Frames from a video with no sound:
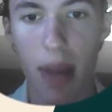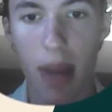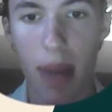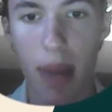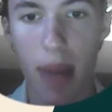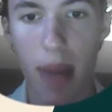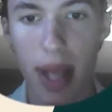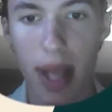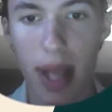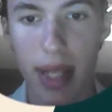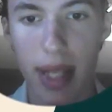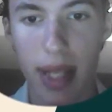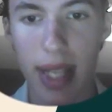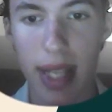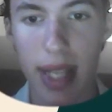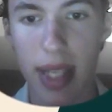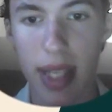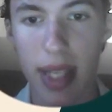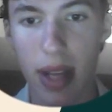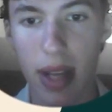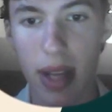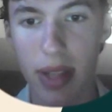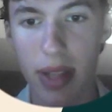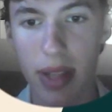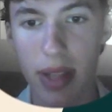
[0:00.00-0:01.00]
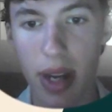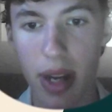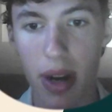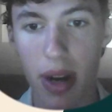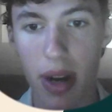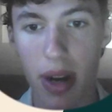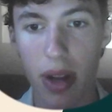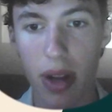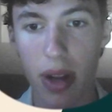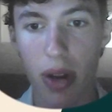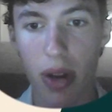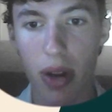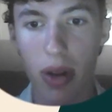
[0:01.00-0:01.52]
pastillide cells that
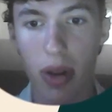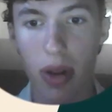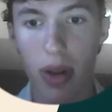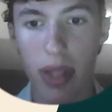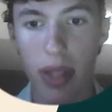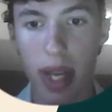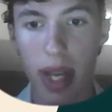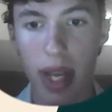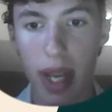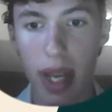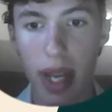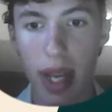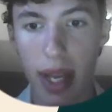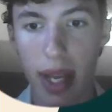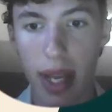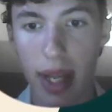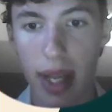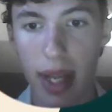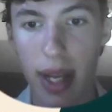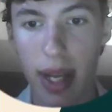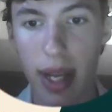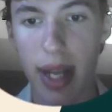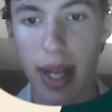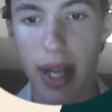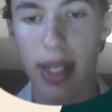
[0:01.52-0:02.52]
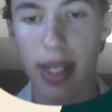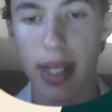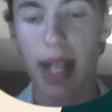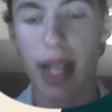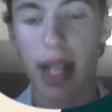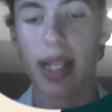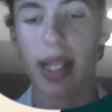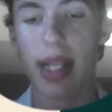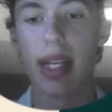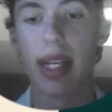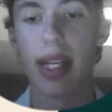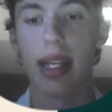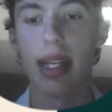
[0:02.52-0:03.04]
are all
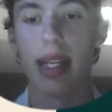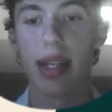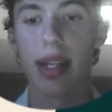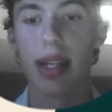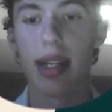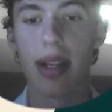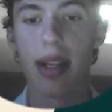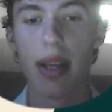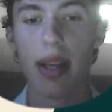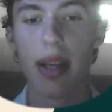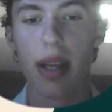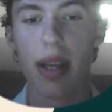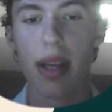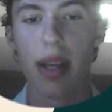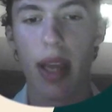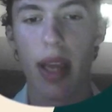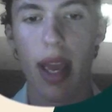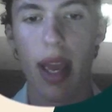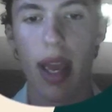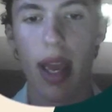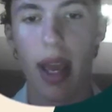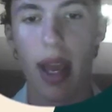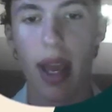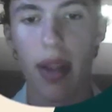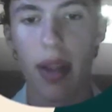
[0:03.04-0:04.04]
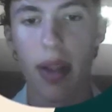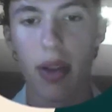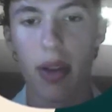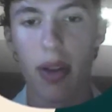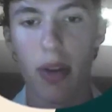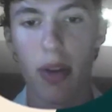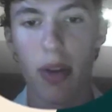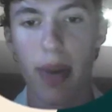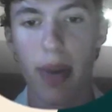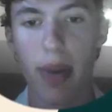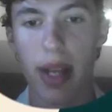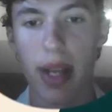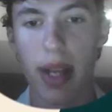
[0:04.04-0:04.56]
tightly kneaded, and the
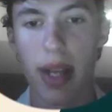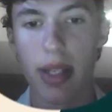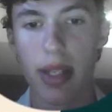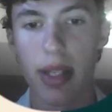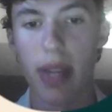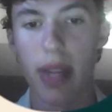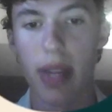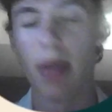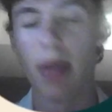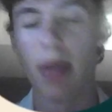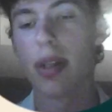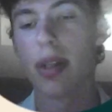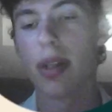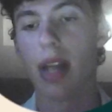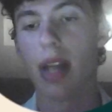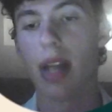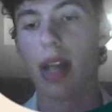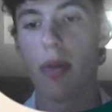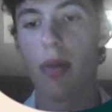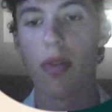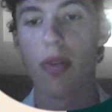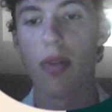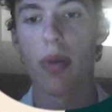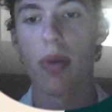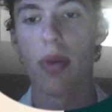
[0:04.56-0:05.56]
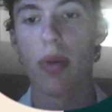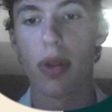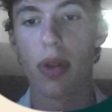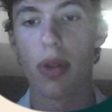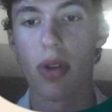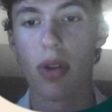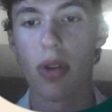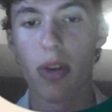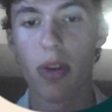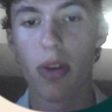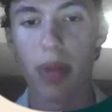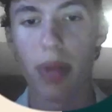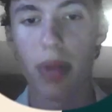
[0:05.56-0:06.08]
chloroplast, and they basically help with
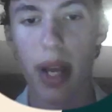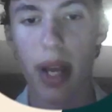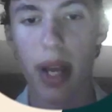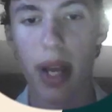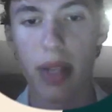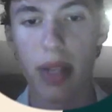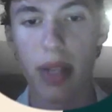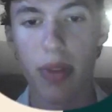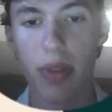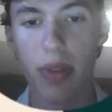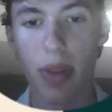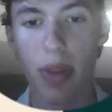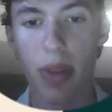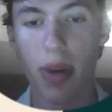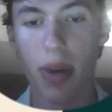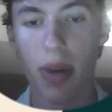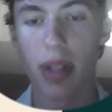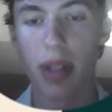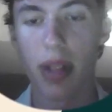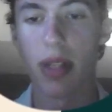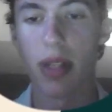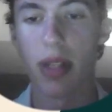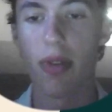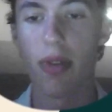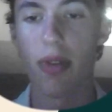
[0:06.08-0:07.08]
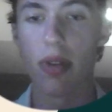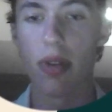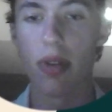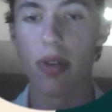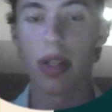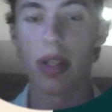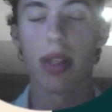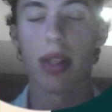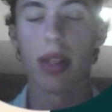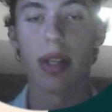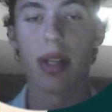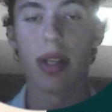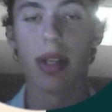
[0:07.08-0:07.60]
chloroplast for the process of
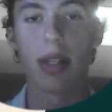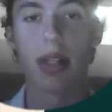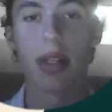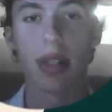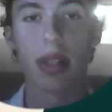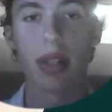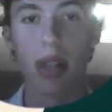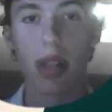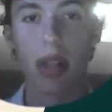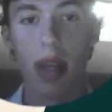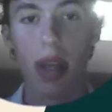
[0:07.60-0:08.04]
photosynthesis.